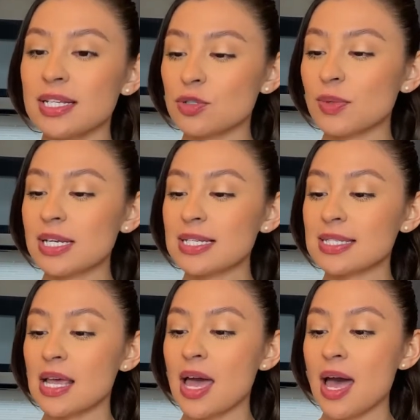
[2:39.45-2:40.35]
This one
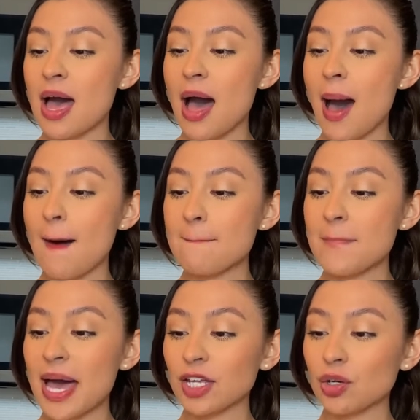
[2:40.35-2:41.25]
is a
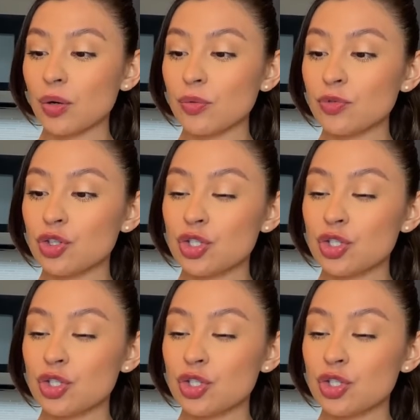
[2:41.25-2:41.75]
micro